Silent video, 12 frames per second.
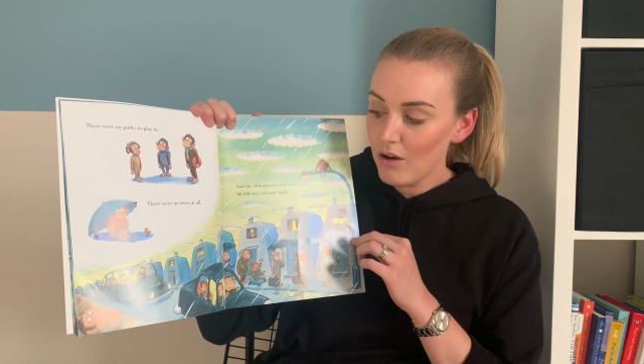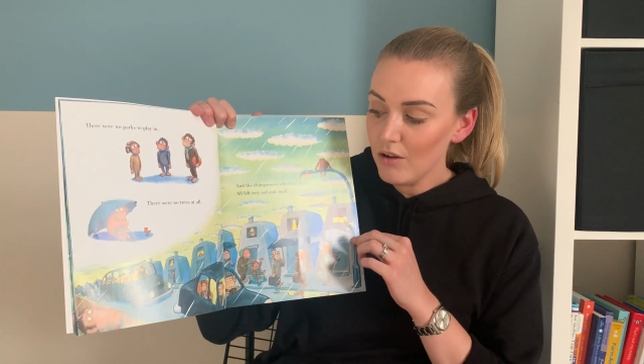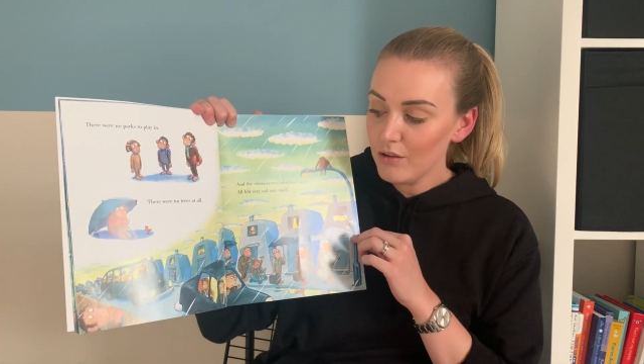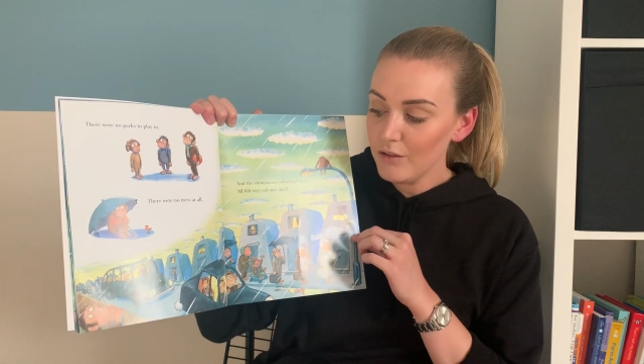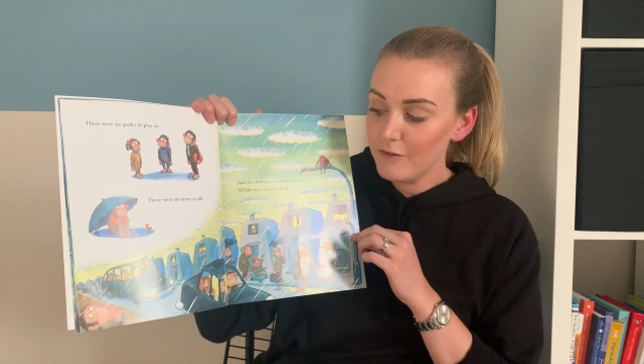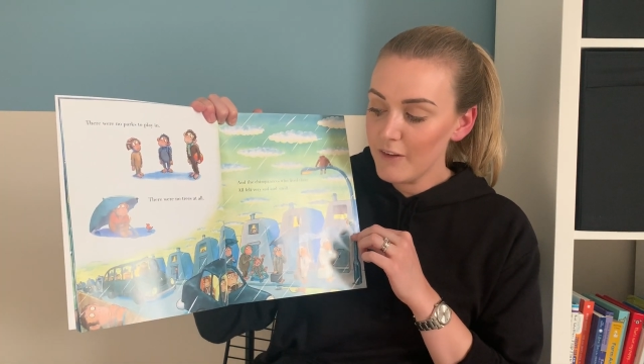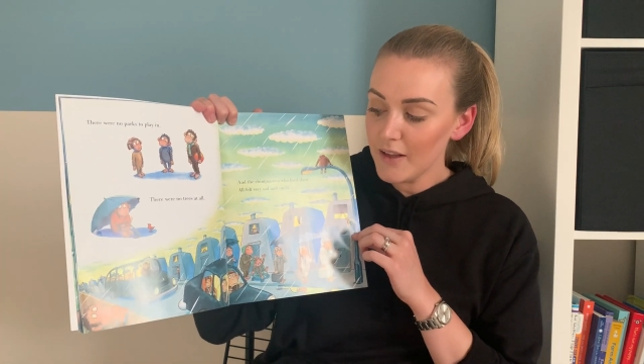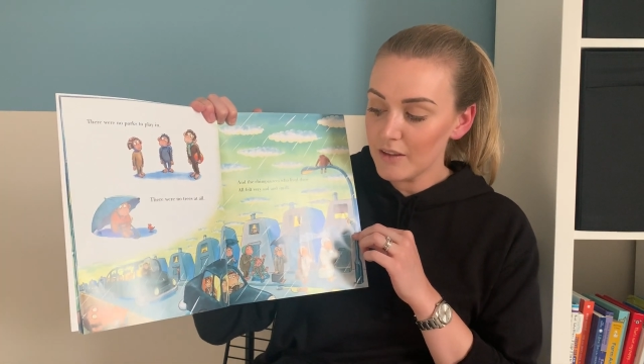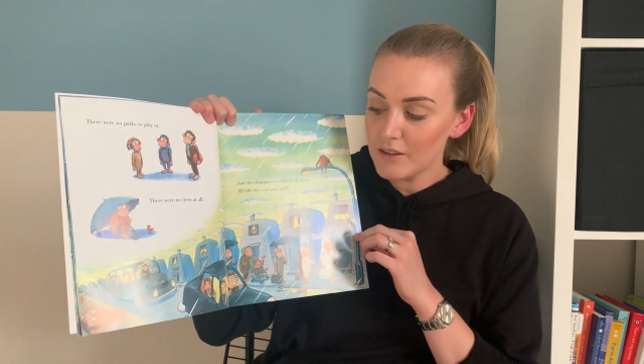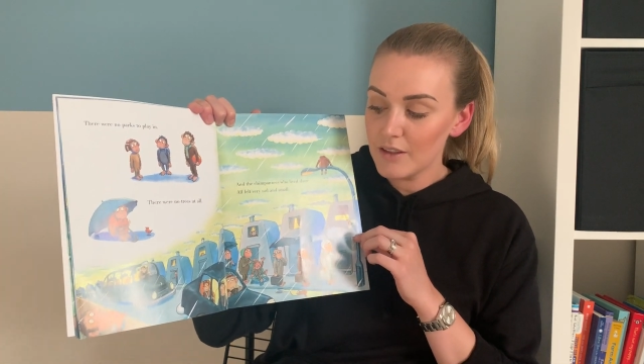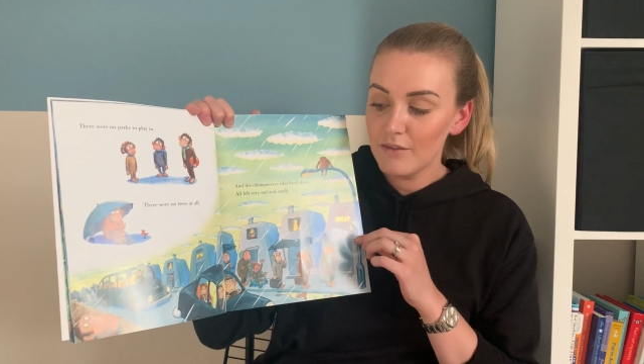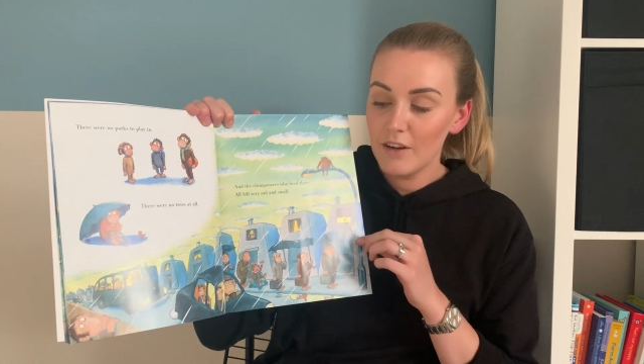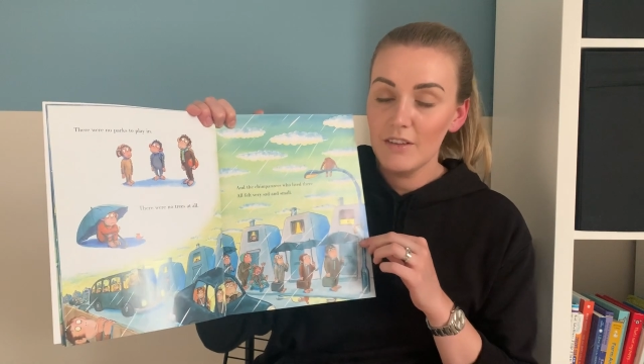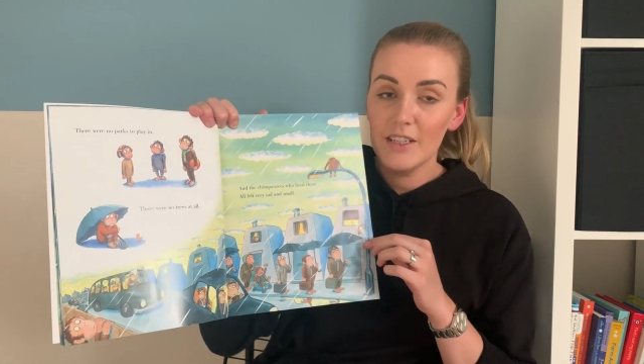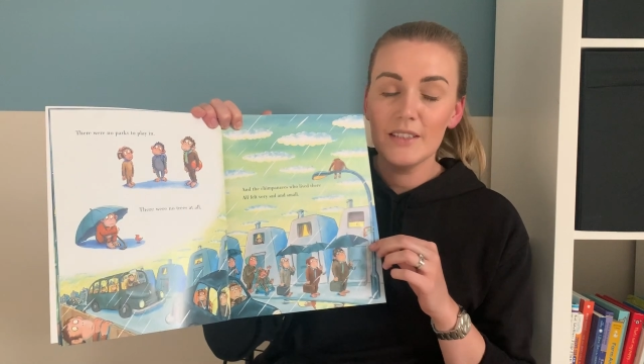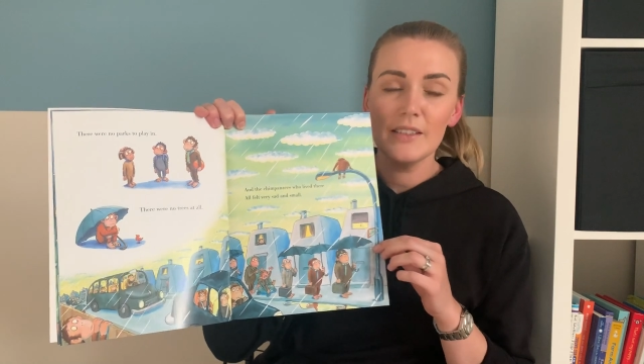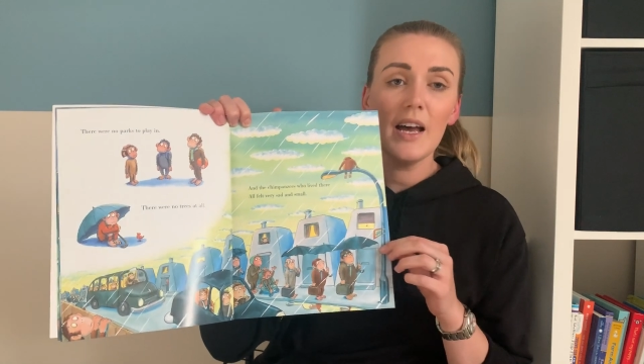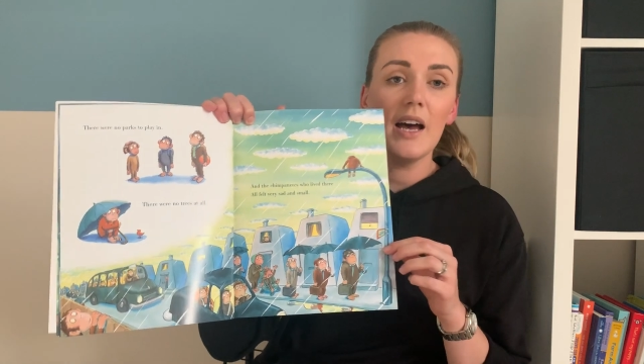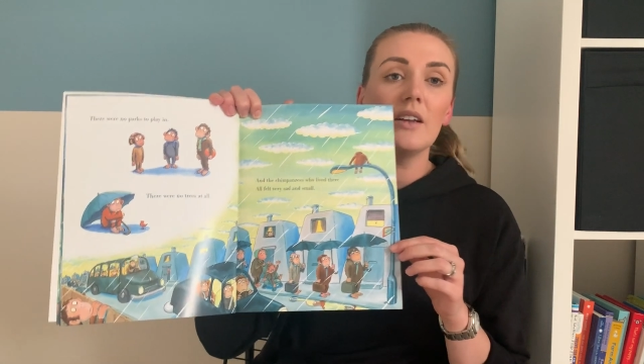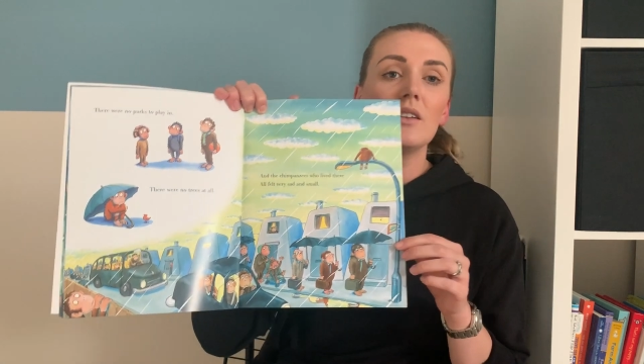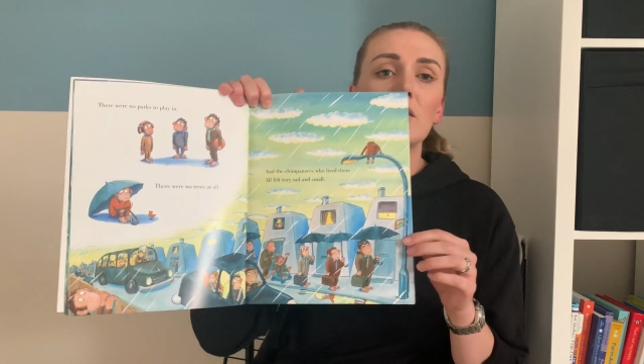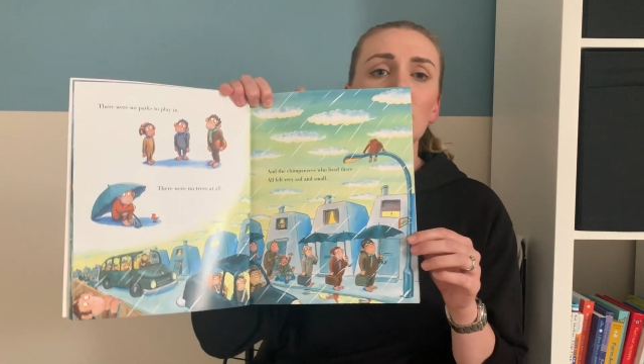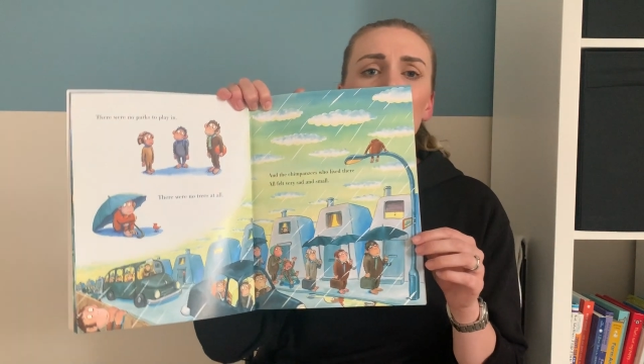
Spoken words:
all felt very sad